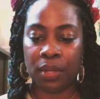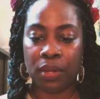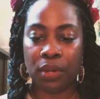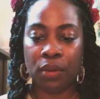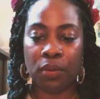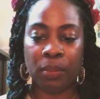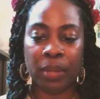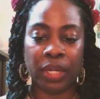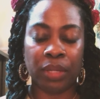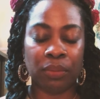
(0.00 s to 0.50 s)

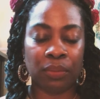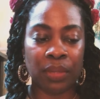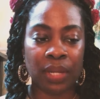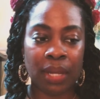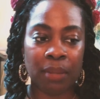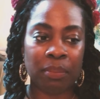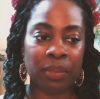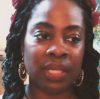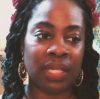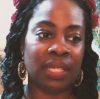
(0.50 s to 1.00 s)
home I grew
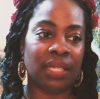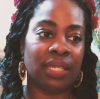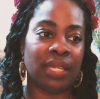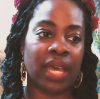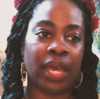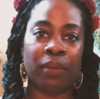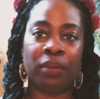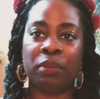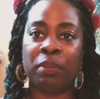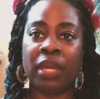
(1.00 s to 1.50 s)
up in,
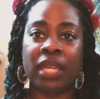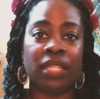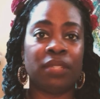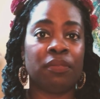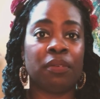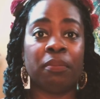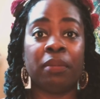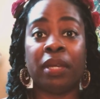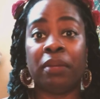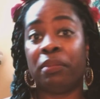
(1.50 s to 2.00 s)
I would paint
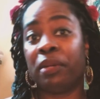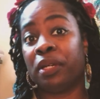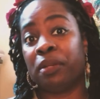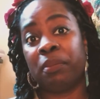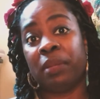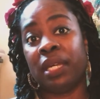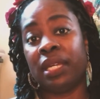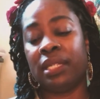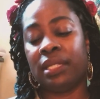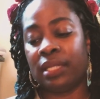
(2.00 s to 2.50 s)
from my bunk
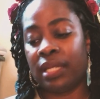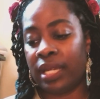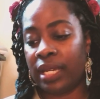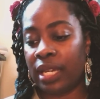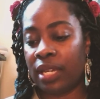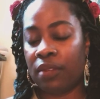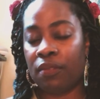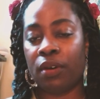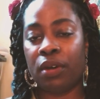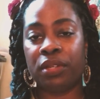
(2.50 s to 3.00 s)
bed. Like,
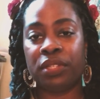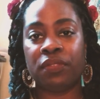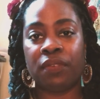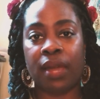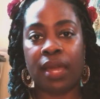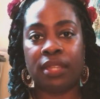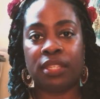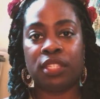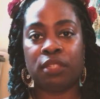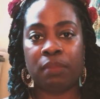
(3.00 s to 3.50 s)
I'd always
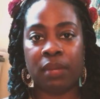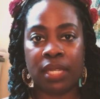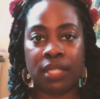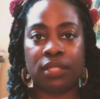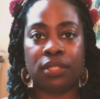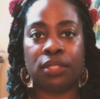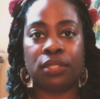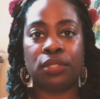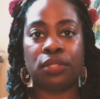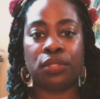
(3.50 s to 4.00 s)
find
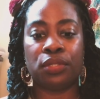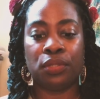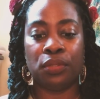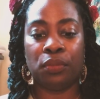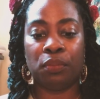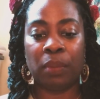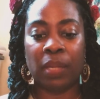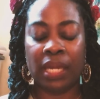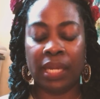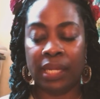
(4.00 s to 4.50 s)
spaces to
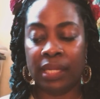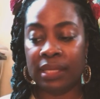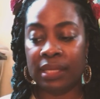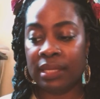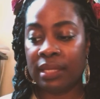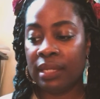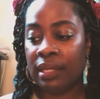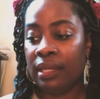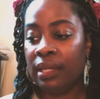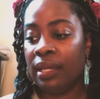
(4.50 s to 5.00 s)
paint.
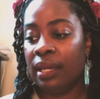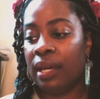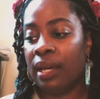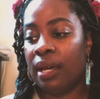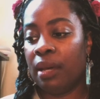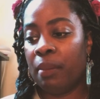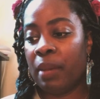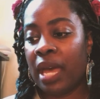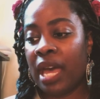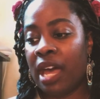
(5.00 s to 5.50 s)

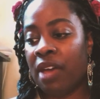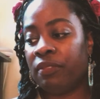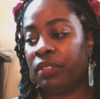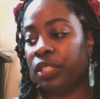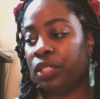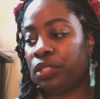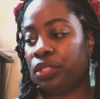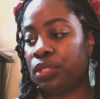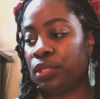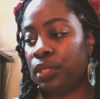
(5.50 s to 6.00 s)
Having
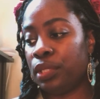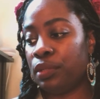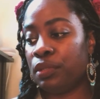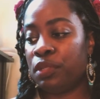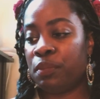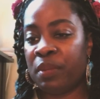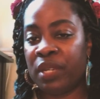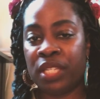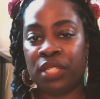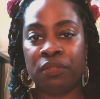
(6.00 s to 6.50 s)
a studio
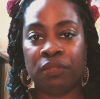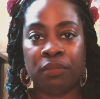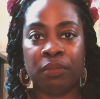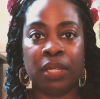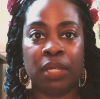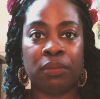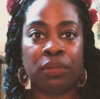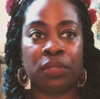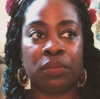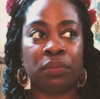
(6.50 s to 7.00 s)
space for
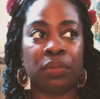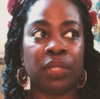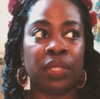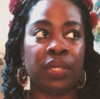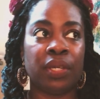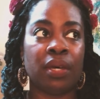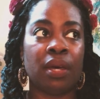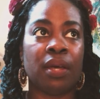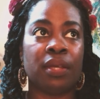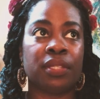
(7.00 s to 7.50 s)
me was
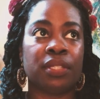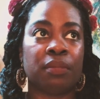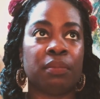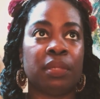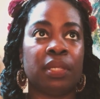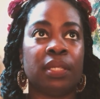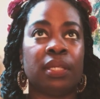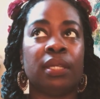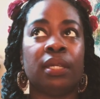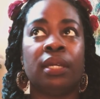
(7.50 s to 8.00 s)
really
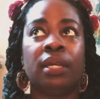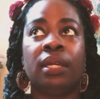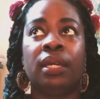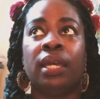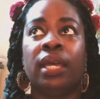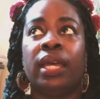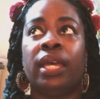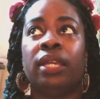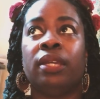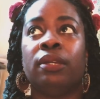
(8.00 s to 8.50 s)
awesome
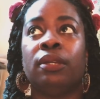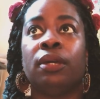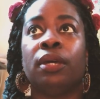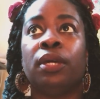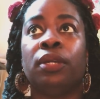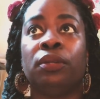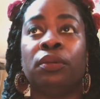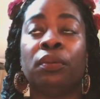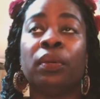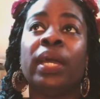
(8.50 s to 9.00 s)

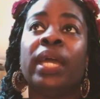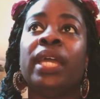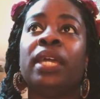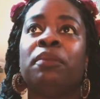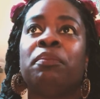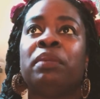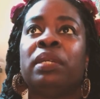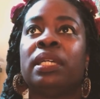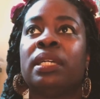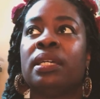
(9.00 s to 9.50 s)
and
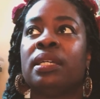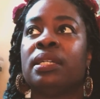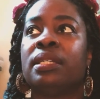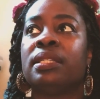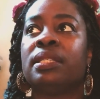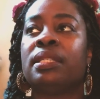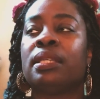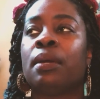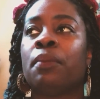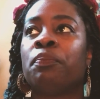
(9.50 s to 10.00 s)
great,
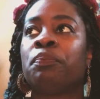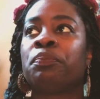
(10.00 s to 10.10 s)
because